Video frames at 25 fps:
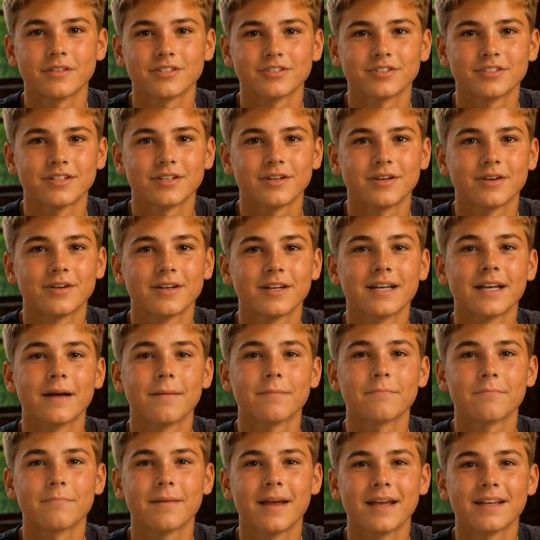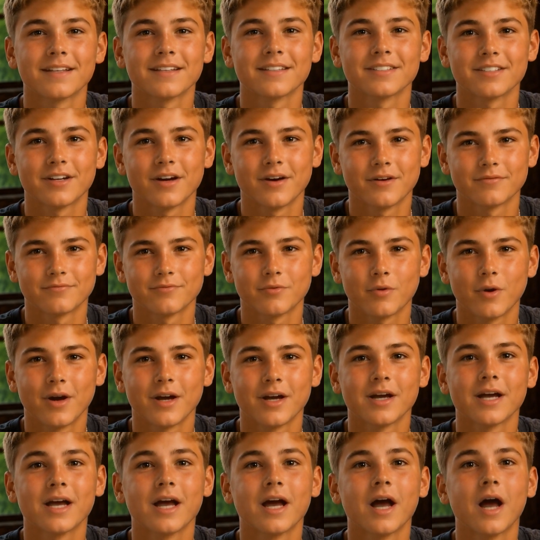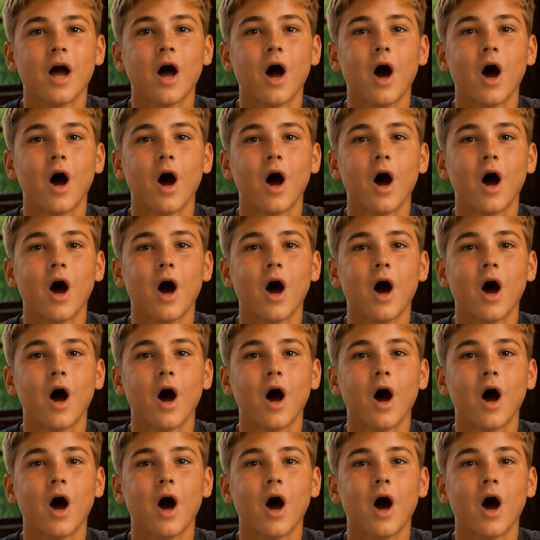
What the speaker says: engineering, embedded software,